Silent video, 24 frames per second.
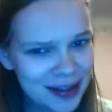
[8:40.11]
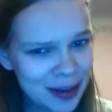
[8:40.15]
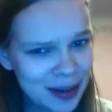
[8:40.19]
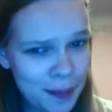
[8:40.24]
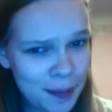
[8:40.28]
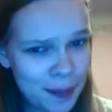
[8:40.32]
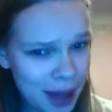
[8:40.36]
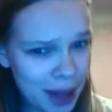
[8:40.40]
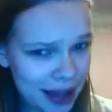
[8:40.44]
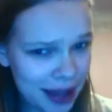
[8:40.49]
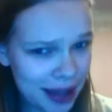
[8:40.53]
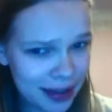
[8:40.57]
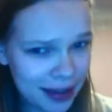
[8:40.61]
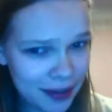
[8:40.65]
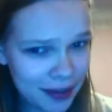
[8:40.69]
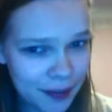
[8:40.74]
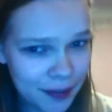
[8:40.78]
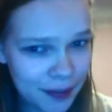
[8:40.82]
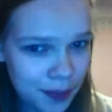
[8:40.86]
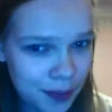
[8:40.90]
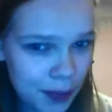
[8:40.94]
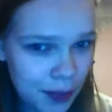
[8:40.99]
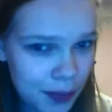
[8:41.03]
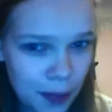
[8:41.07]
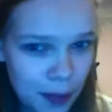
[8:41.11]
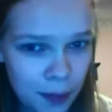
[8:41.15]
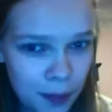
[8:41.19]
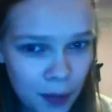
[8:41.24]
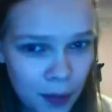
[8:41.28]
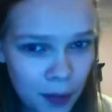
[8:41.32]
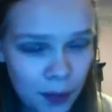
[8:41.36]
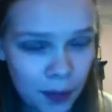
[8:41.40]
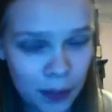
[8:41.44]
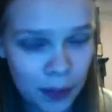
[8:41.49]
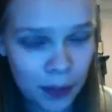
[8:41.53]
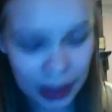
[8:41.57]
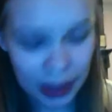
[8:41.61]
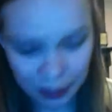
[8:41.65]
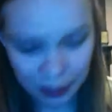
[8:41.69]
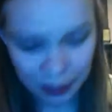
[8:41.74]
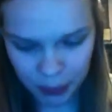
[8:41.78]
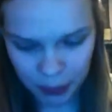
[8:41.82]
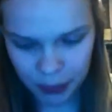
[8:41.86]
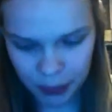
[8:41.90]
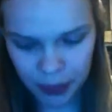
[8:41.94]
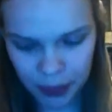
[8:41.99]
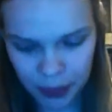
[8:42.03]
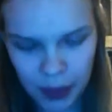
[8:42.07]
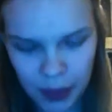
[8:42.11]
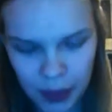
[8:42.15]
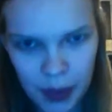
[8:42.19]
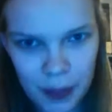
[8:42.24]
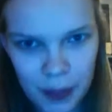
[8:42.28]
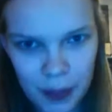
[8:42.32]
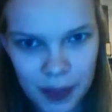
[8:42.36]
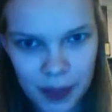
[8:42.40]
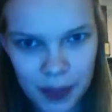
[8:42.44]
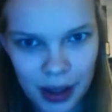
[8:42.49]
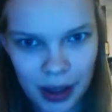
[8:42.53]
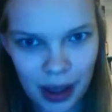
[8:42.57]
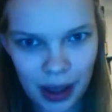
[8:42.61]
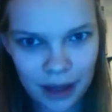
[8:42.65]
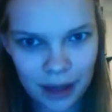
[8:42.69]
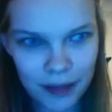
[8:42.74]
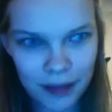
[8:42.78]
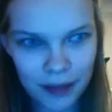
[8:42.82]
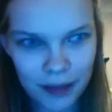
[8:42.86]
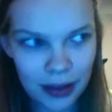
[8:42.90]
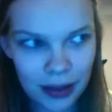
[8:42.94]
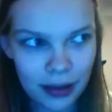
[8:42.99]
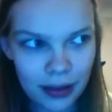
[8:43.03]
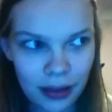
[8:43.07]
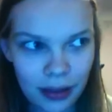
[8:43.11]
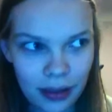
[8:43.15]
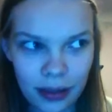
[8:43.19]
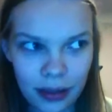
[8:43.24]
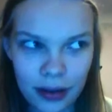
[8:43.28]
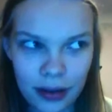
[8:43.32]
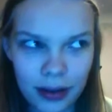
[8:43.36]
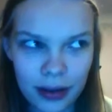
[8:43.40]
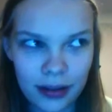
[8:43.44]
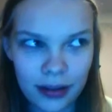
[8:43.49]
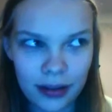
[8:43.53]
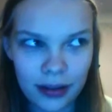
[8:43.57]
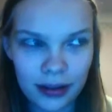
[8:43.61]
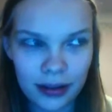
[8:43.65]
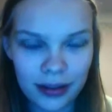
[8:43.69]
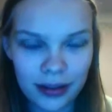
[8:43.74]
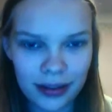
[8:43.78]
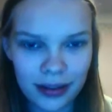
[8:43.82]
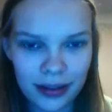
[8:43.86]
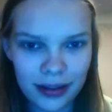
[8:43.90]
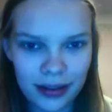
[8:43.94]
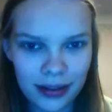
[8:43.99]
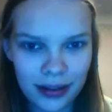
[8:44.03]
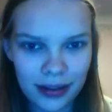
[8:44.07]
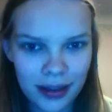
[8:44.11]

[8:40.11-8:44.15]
a massive number of people, but I feel that it's,